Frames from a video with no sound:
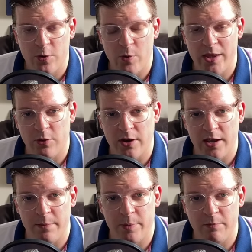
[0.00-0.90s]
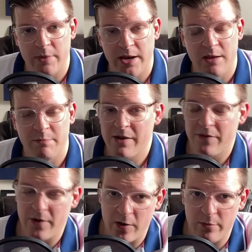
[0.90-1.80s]
you can input MIDI, and by
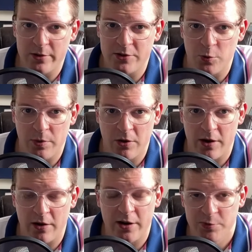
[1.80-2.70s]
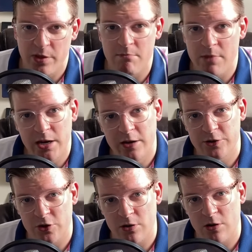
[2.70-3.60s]
far the most superior, is with a MIDI
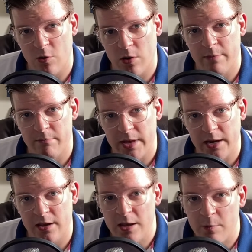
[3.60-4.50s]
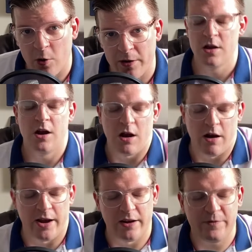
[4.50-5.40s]
controller or a MIDI keyboard. All
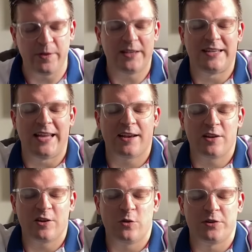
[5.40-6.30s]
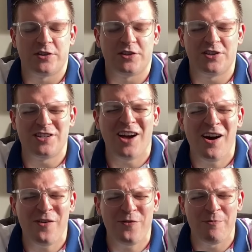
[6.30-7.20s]
right, enough of this technical
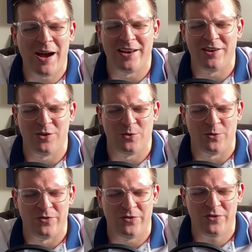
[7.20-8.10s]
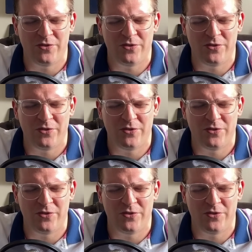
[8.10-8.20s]
stuff, my dudes.